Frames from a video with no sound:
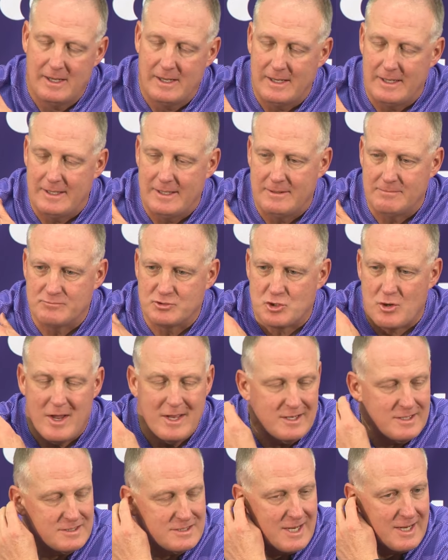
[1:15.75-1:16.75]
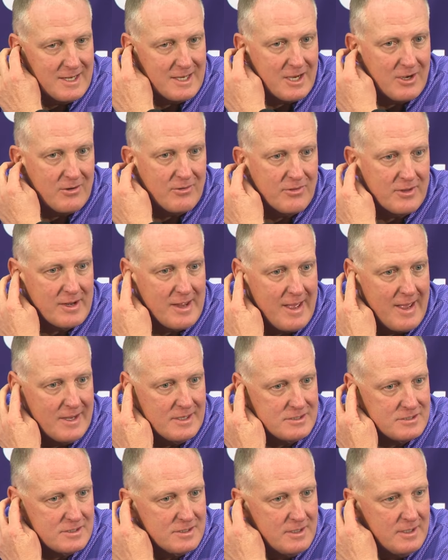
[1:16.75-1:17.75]
um, trying to take care of the
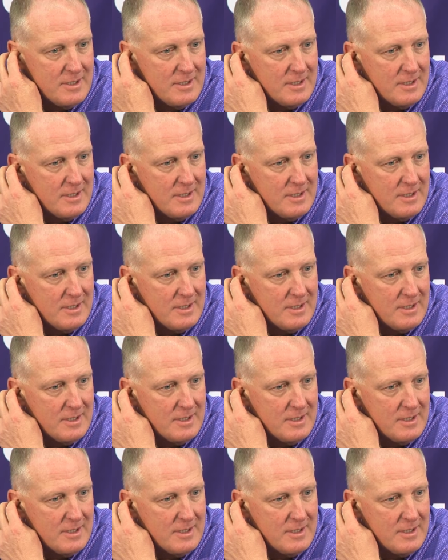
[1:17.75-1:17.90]
guys